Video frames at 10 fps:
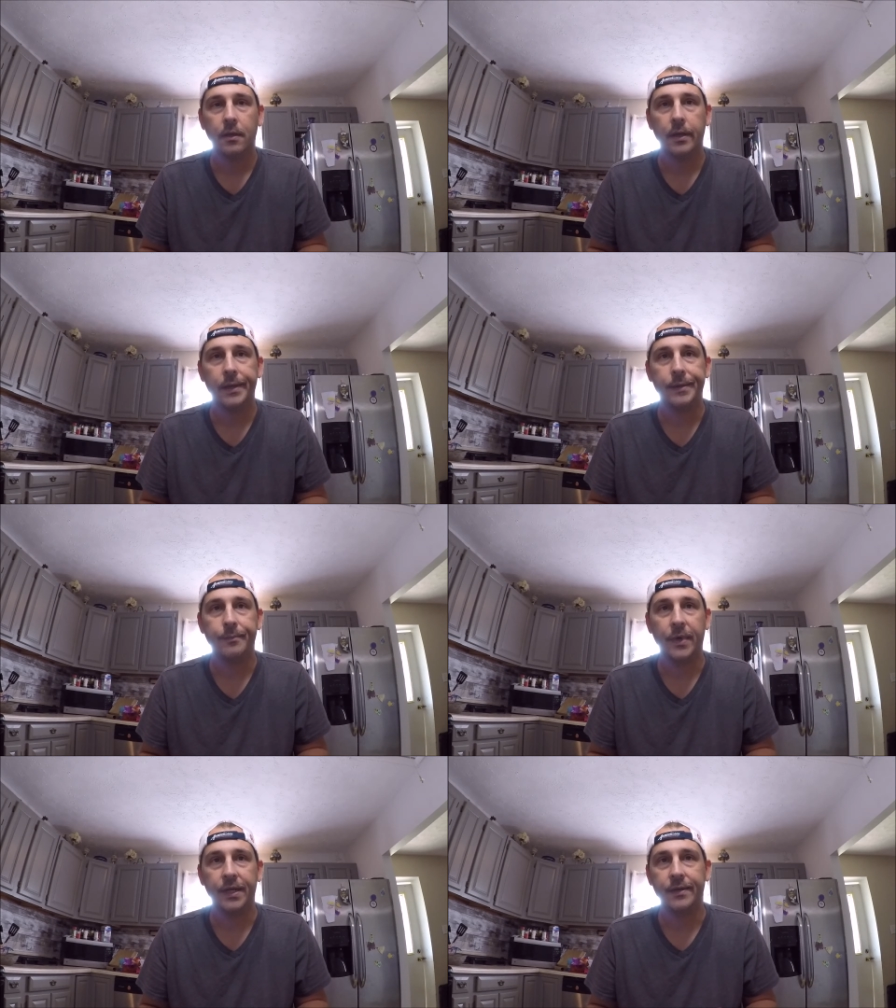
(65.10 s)
uh,
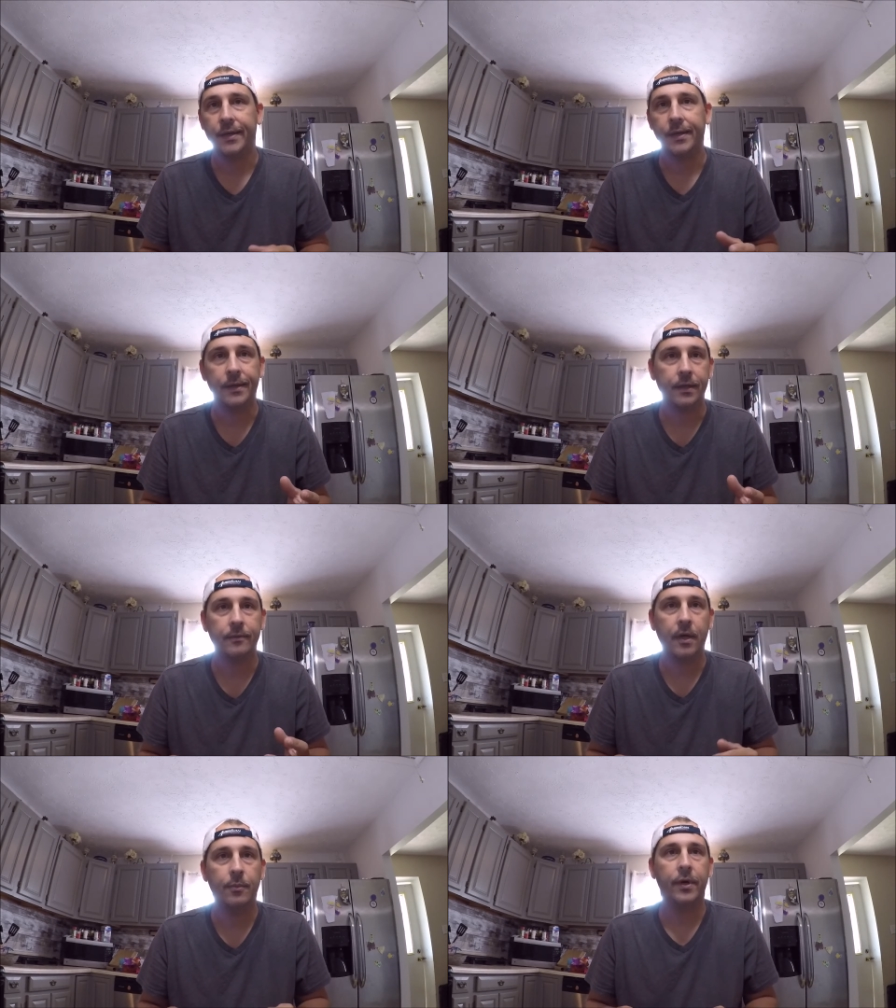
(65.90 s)
might have taken a
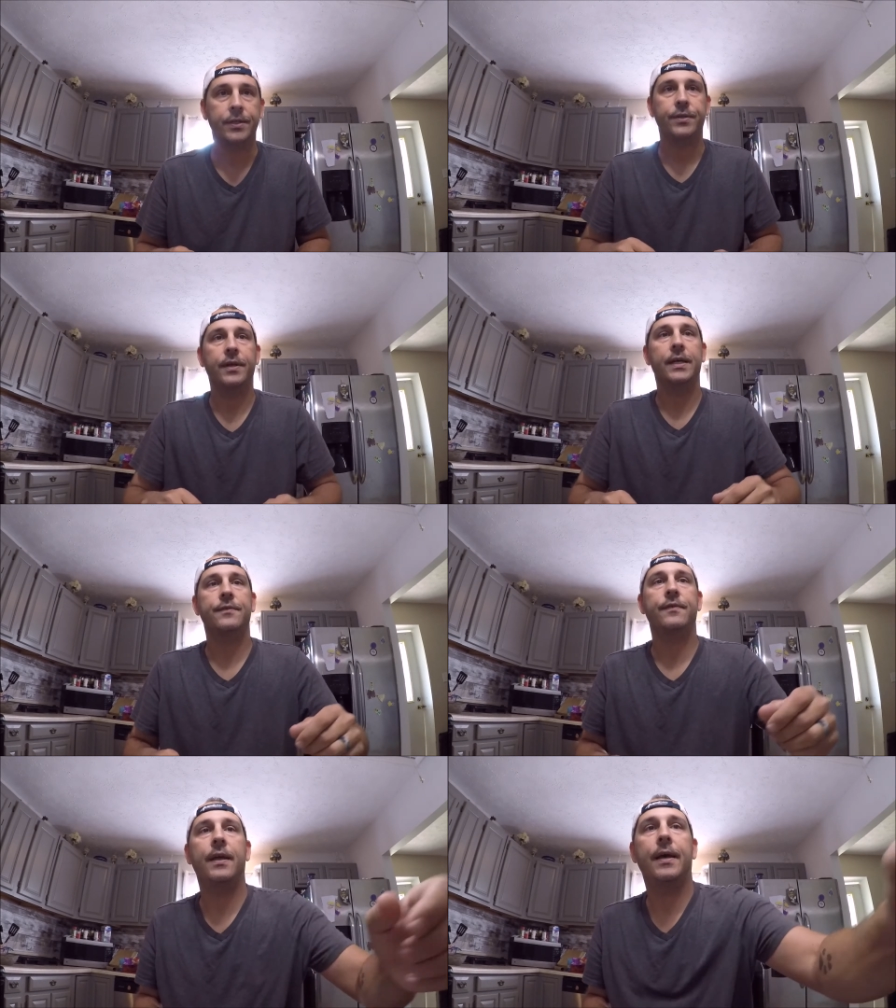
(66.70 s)
couple extra days
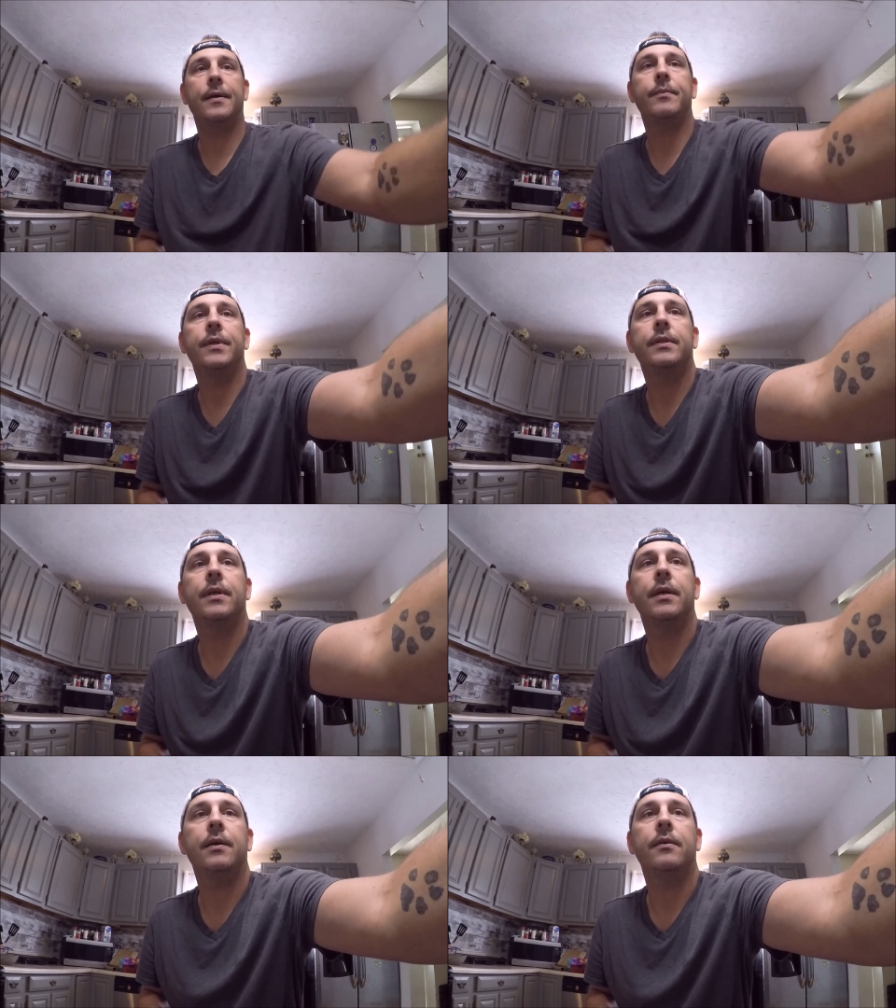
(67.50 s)
for that, but
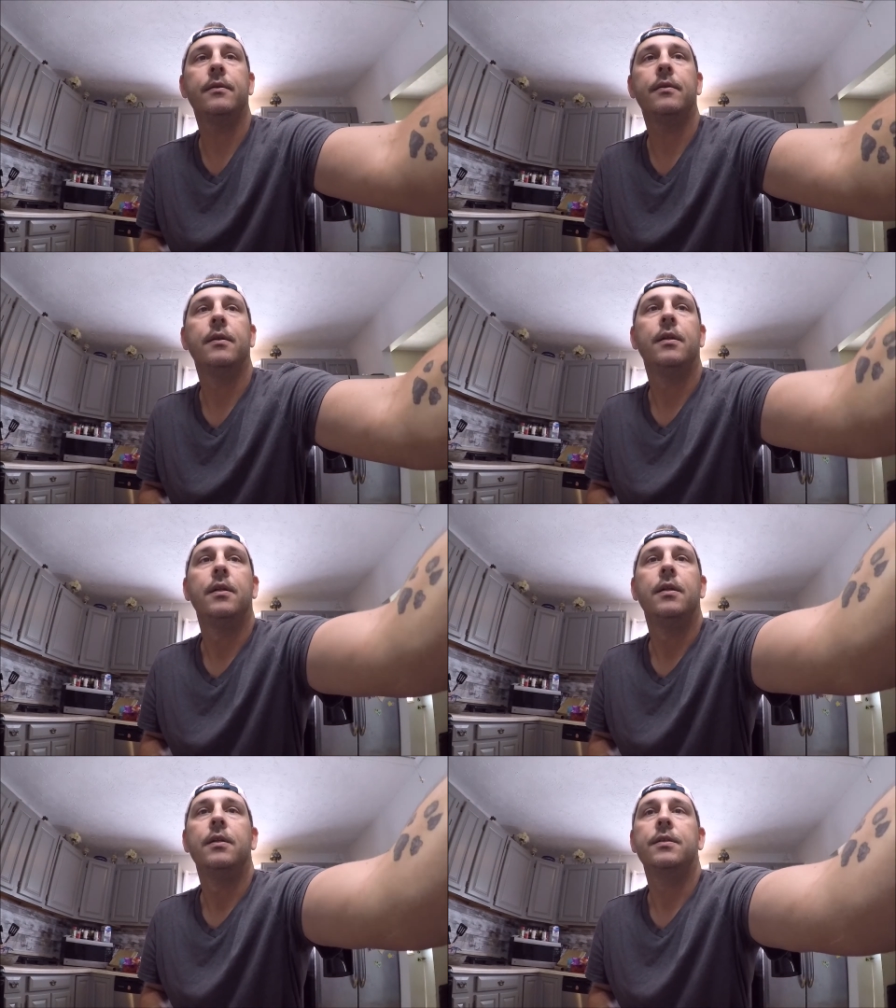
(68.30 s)
uh,
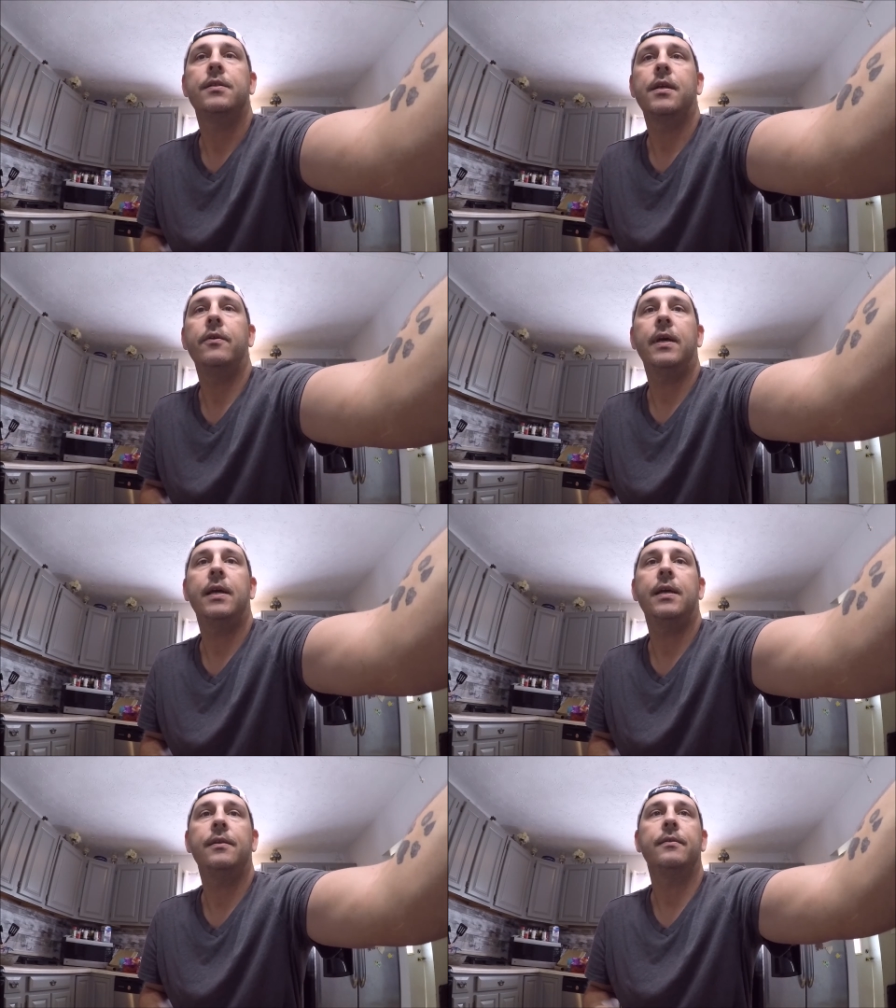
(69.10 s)
let's go
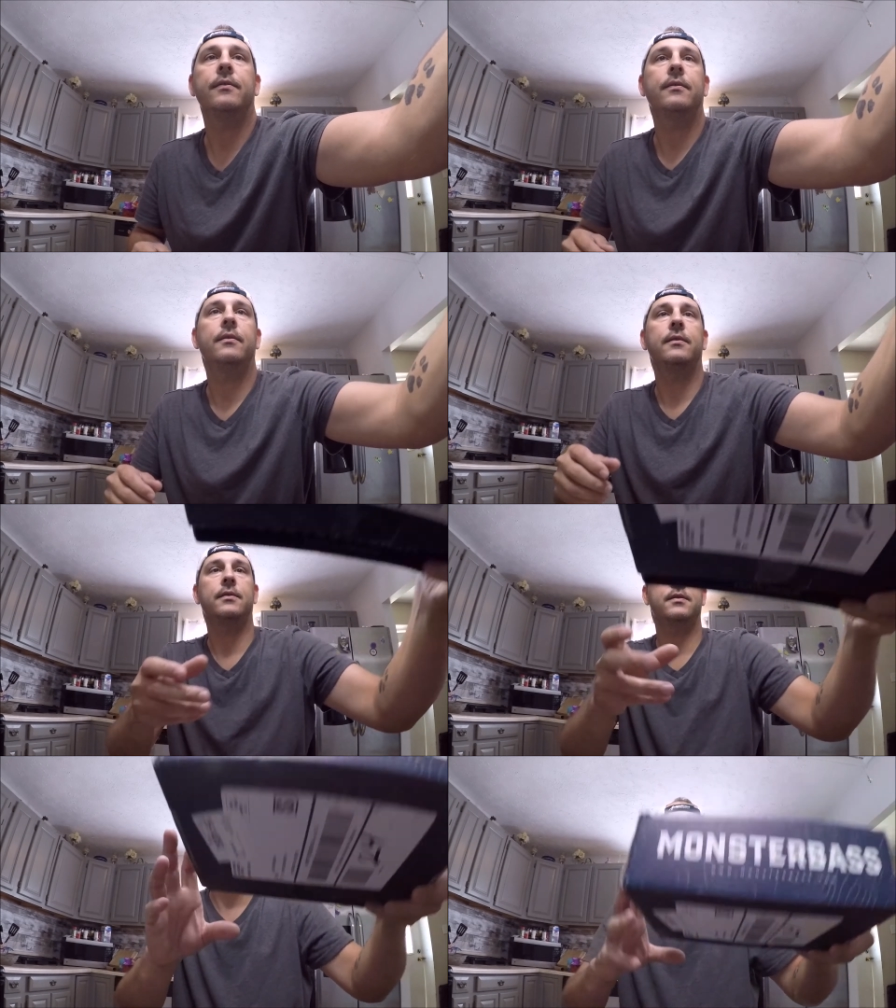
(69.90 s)
ahead and
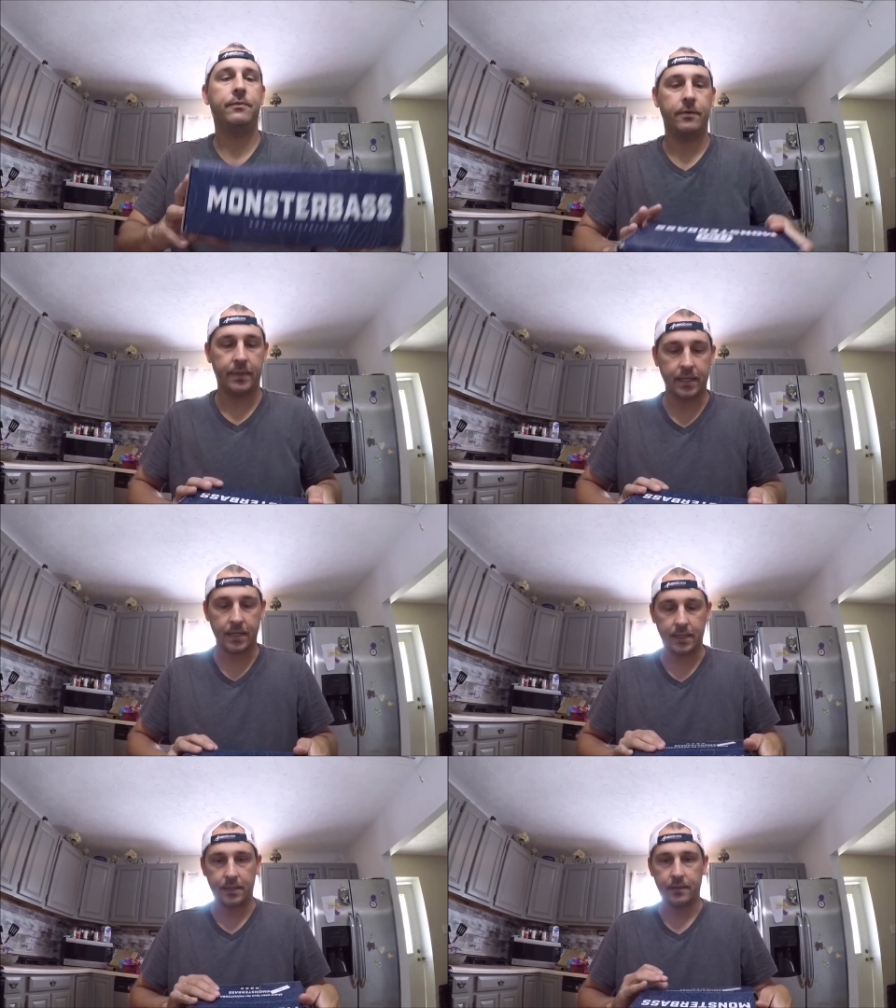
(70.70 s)
see what we got
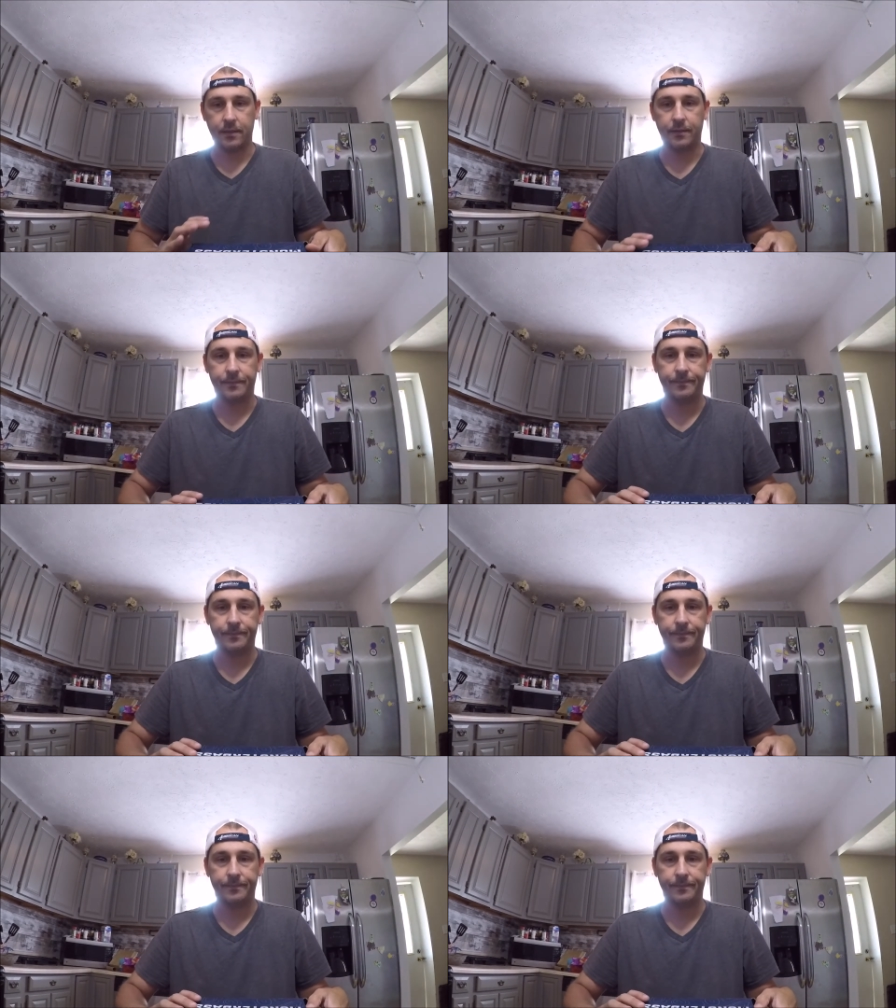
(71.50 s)
in here.